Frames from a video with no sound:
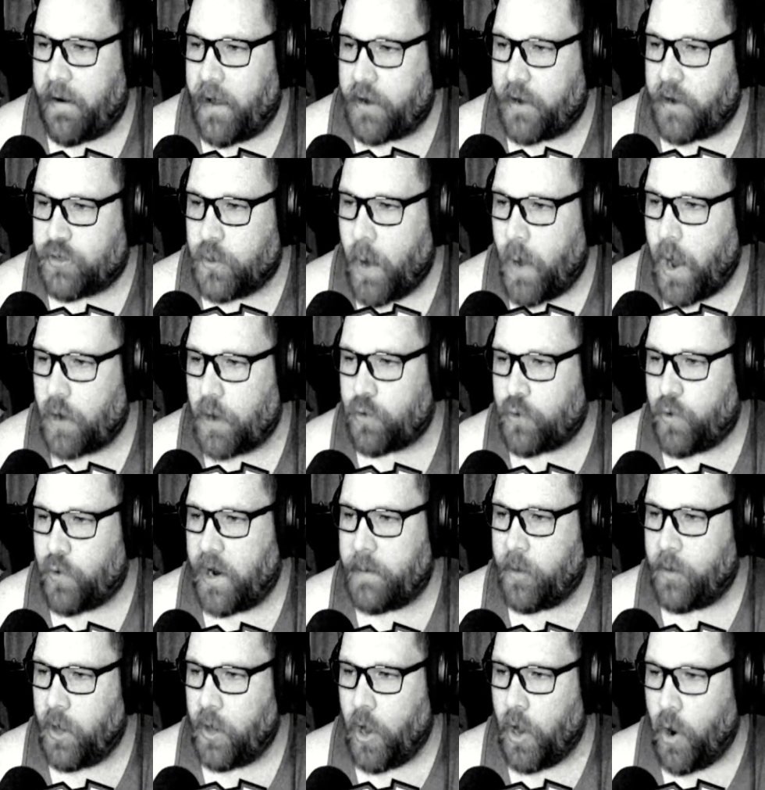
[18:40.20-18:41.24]
out to our
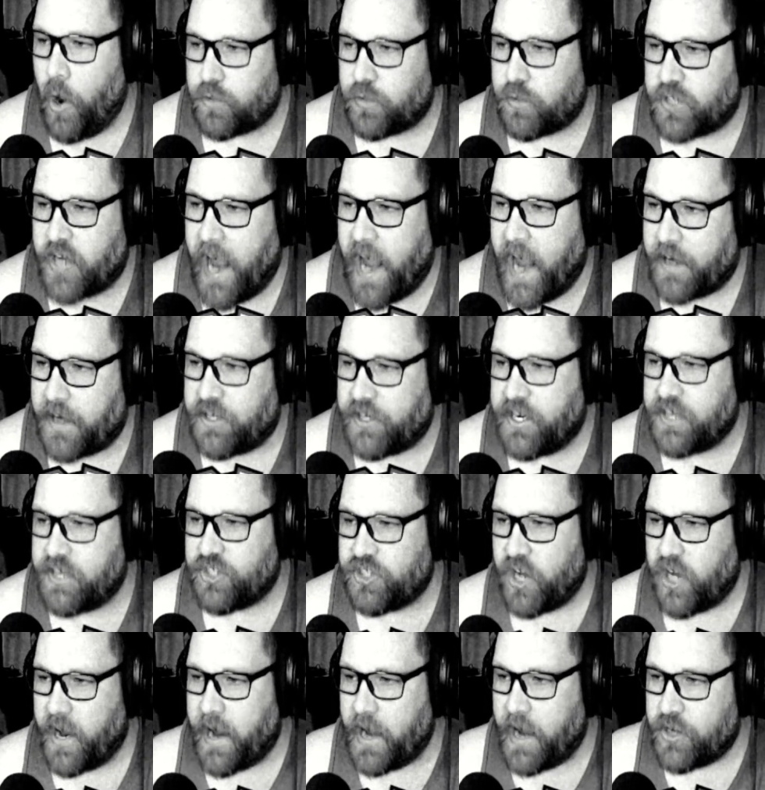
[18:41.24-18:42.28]
incredible hosts, Cac,
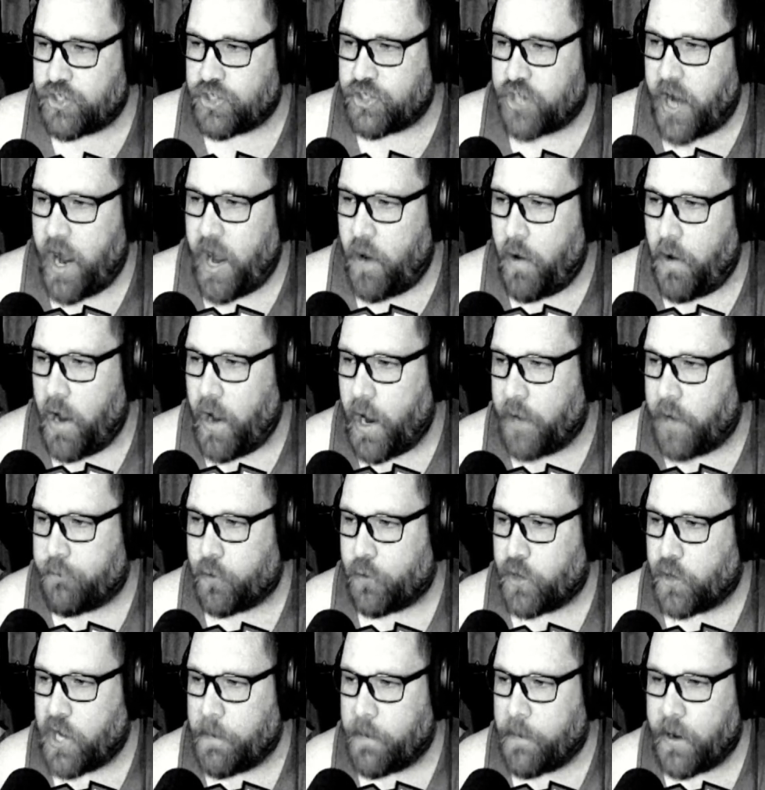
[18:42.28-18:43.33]
TJ, and Jared, for
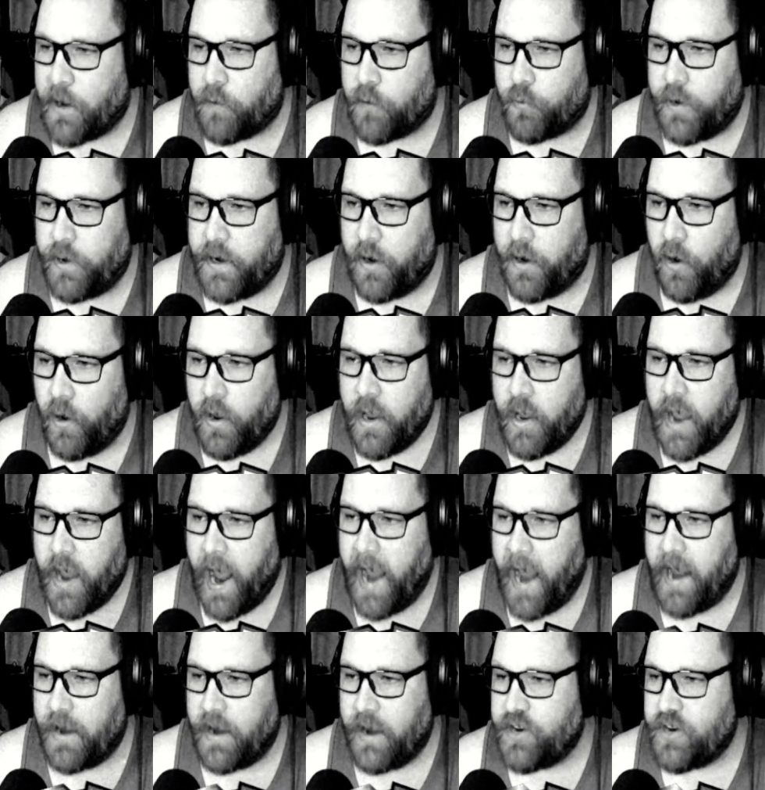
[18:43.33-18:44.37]
keeping it real
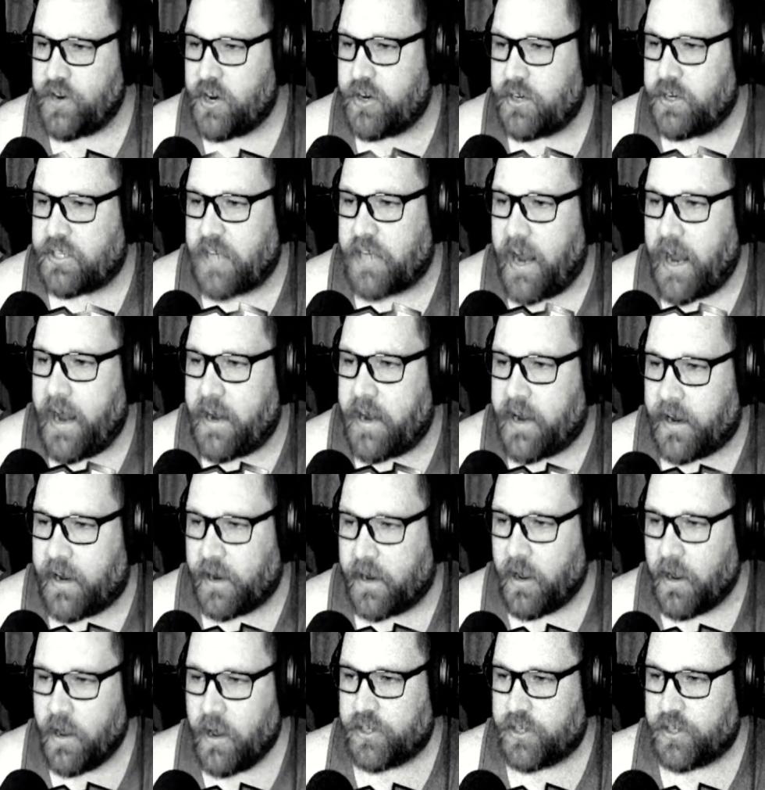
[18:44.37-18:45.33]
and entertaining.